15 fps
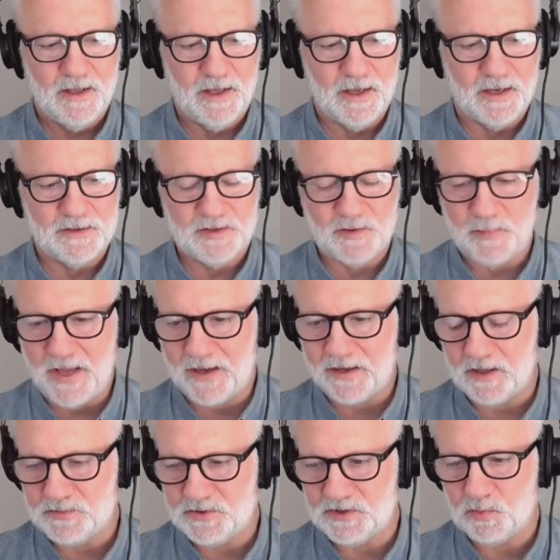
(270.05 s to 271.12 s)
And to
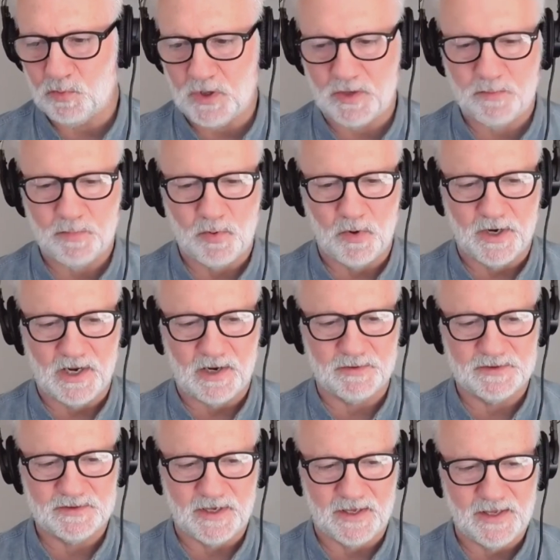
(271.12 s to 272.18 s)
back up just one point,
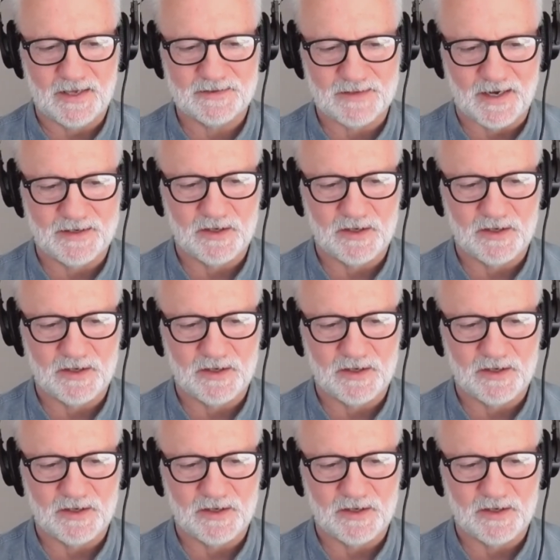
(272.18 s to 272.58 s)
I would say, yes,